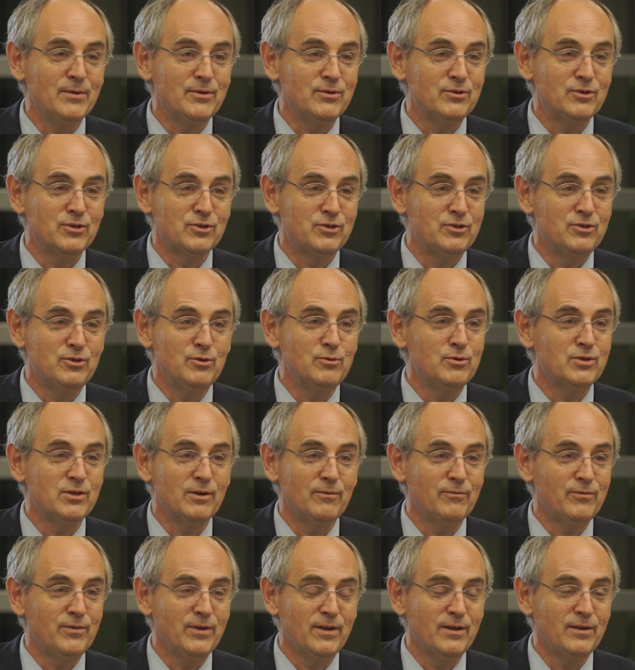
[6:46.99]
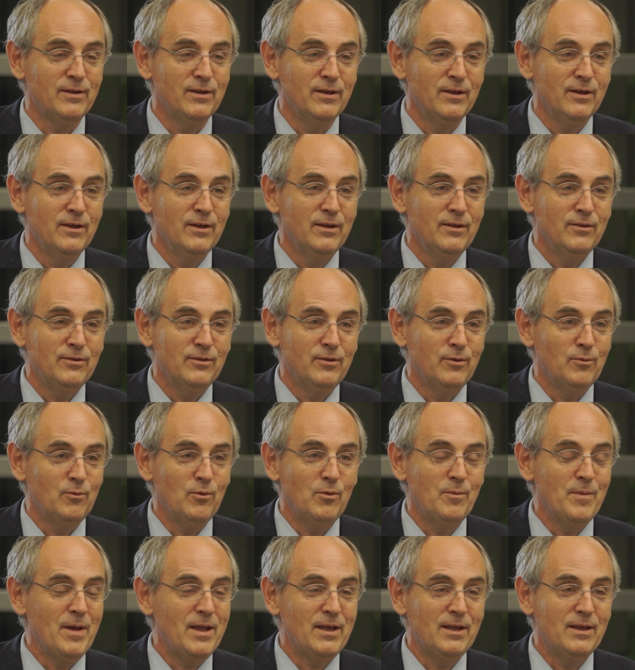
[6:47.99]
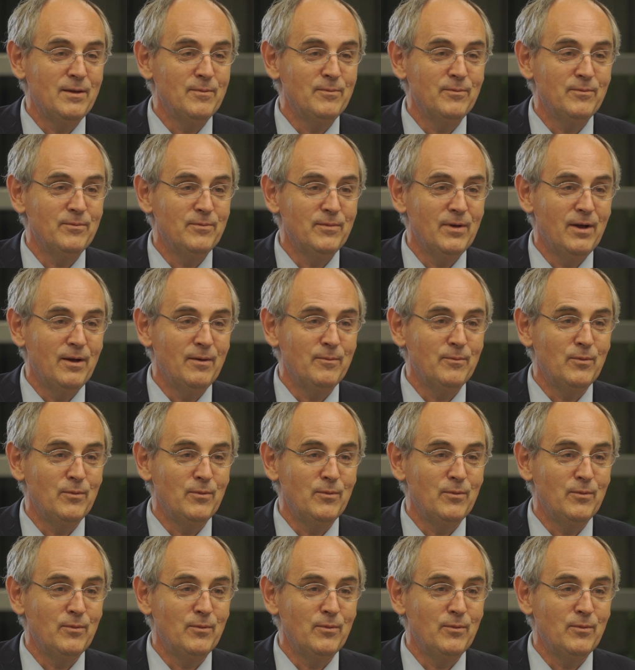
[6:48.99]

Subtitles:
and just do something that will make him,